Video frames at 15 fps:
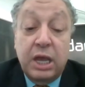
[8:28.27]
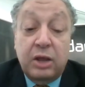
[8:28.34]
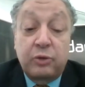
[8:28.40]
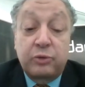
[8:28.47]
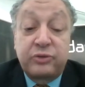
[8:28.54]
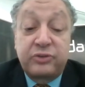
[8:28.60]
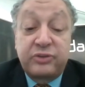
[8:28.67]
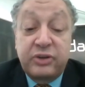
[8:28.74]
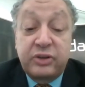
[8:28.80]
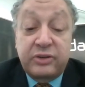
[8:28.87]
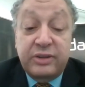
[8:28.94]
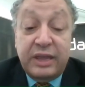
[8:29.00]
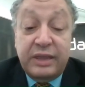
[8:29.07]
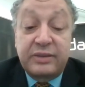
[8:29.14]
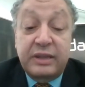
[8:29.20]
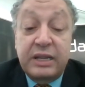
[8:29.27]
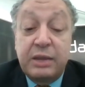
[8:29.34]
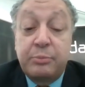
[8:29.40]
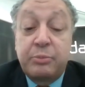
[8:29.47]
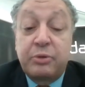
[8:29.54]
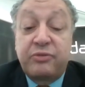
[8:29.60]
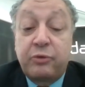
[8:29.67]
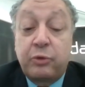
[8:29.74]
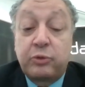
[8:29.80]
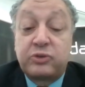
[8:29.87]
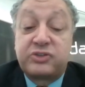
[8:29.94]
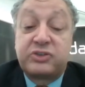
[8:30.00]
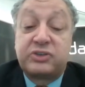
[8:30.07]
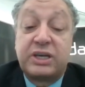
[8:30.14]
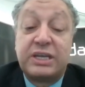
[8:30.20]
considered as a labor
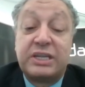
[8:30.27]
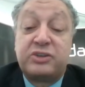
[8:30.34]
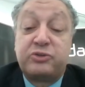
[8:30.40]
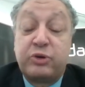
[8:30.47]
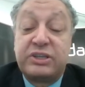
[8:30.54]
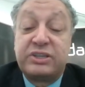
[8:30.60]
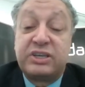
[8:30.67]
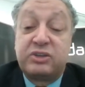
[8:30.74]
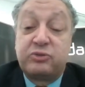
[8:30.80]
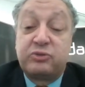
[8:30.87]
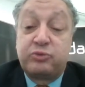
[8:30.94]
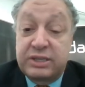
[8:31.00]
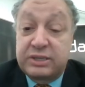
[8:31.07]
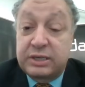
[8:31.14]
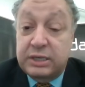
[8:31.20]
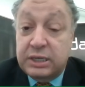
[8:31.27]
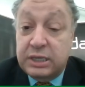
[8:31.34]
force in 2020.